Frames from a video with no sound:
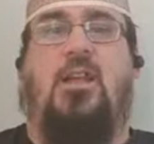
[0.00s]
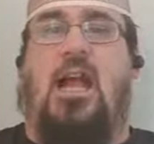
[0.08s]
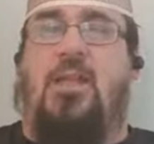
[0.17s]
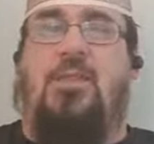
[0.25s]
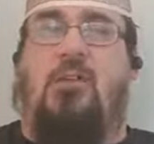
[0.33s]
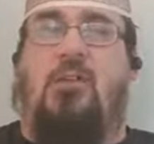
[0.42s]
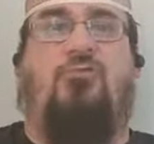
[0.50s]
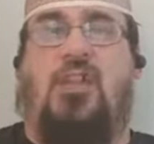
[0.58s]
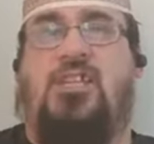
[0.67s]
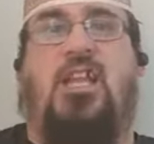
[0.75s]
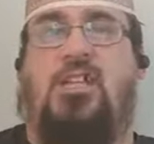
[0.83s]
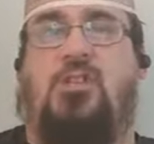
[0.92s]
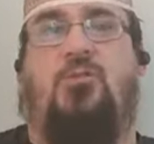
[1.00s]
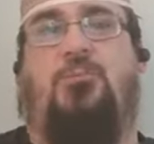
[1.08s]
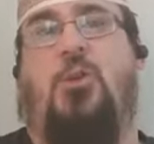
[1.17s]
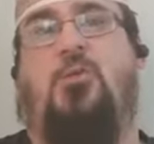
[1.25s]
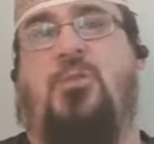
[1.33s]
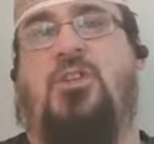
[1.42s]
And that resonates with
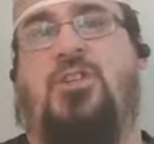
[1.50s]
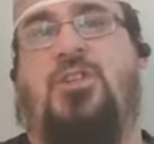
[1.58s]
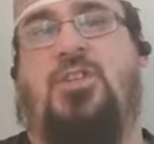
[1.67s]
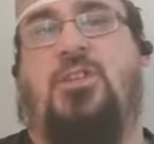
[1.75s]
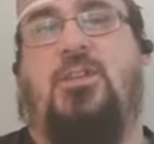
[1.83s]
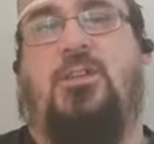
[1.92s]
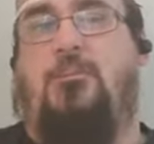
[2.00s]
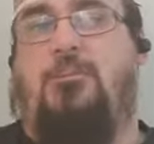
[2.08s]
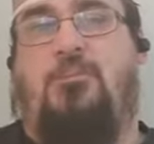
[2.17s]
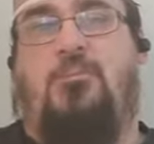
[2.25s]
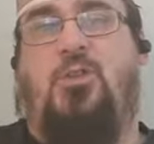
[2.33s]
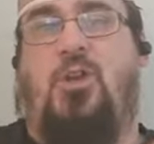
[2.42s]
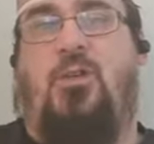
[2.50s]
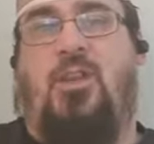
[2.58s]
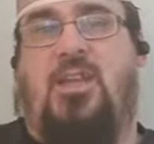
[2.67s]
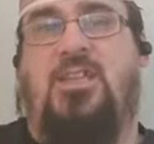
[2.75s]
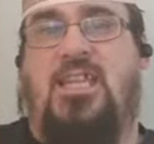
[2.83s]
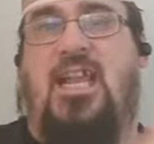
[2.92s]
boomers. You don't
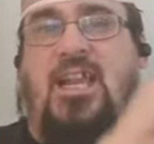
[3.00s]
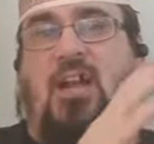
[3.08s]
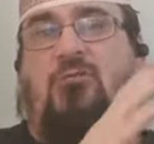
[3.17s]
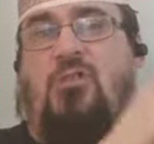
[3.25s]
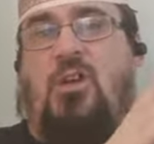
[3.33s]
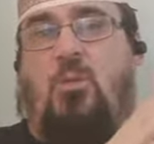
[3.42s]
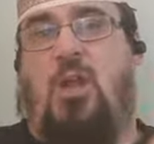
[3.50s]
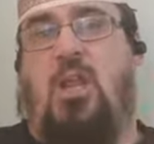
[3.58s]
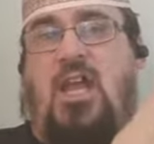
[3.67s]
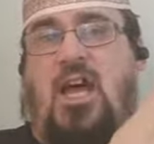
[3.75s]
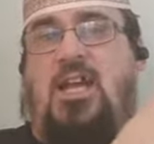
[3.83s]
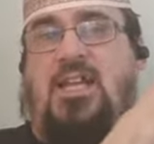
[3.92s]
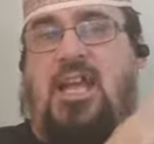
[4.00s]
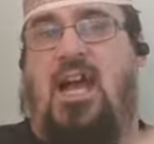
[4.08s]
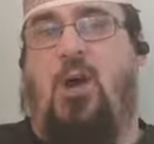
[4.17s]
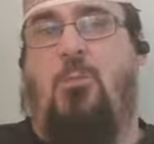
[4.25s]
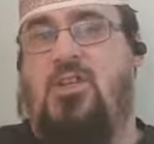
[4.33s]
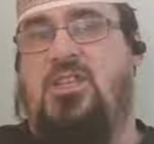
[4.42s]
understand how, wallahi,
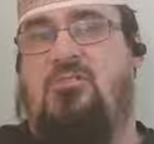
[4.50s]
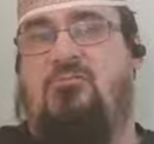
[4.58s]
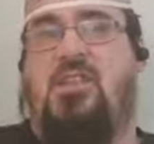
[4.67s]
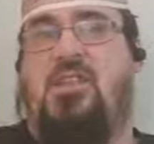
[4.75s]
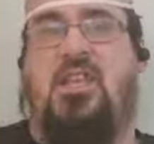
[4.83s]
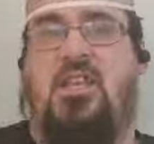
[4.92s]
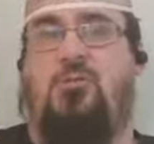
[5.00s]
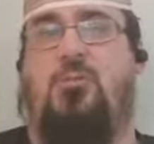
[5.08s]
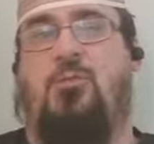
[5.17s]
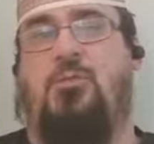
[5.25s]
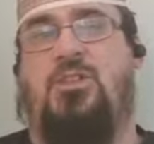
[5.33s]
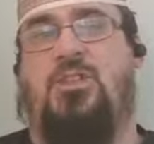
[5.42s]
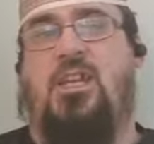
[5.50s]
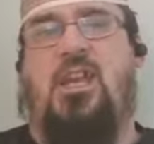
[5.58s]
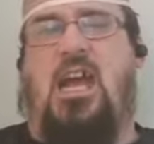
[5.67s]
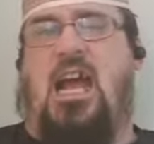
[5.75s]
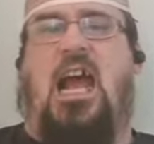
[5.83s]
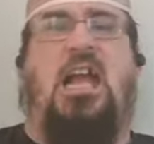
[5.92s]
how much that resonates with boomers.
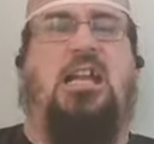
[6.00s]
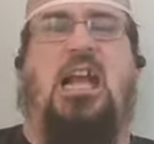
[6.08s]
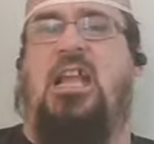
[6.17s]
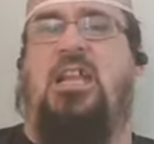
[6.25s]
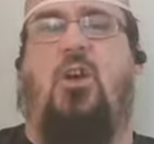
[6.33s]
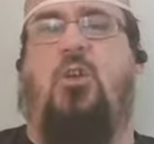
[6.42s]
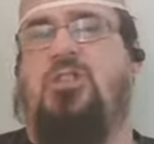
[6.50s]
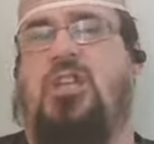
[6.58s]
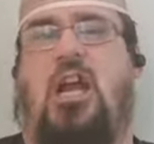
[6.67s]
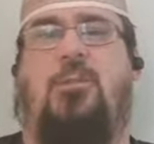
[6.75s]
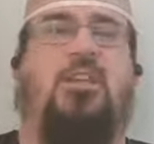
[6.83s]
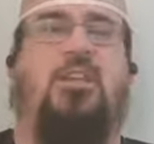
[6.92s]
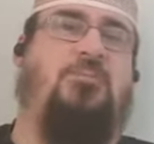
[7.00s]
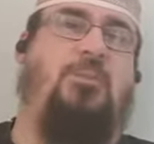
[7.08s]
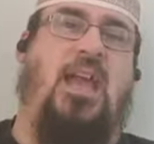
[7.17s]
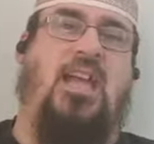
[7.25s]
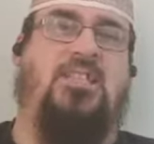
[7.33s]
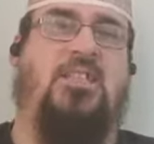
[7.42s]
I ah, got those communist
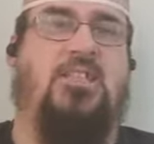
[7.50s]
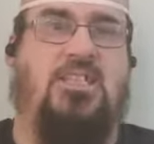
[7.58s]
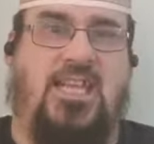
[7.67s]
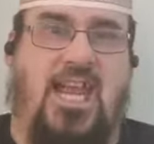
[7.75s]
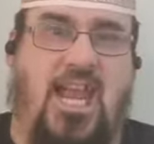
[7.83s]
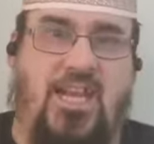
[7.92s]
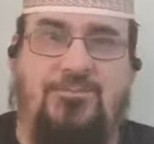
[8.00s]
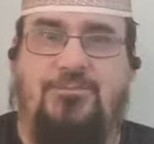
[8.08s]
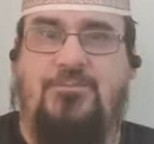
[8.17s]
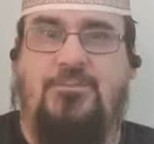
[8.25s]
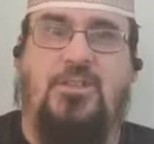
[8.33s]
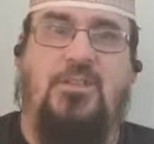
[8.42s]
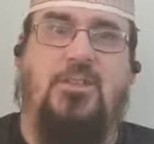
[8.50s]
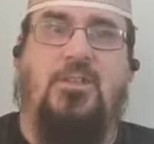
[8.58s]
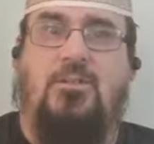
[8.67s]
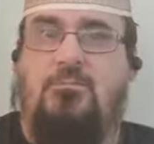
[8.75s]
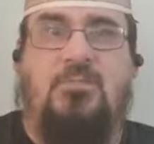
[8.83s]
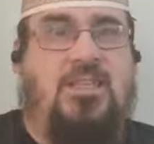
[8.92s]
bastards again
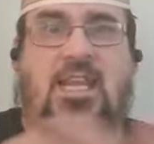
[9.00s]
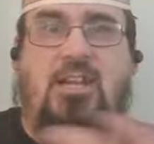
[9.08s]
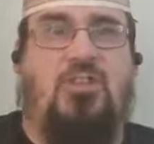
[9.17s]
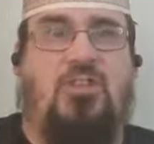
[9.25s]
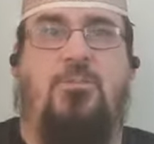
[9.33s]
literally the